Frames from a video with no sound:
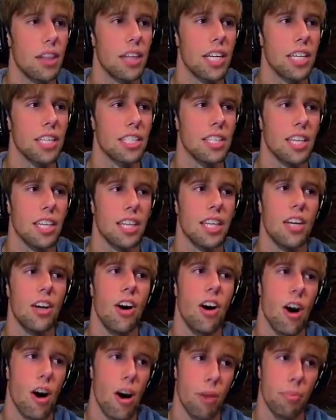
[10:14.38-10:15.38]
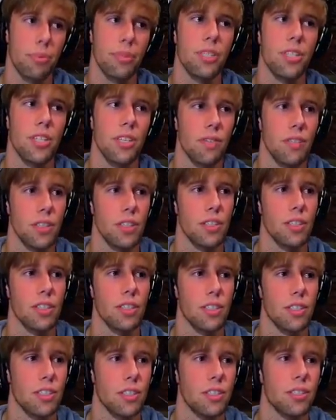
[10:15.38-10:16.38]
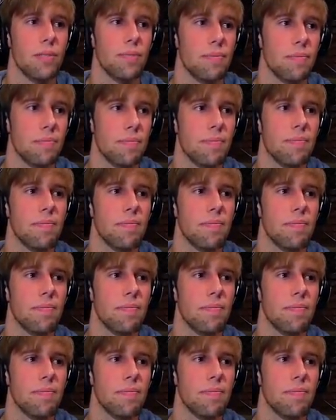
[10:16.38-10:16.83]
I think it's like the opposite of nurses.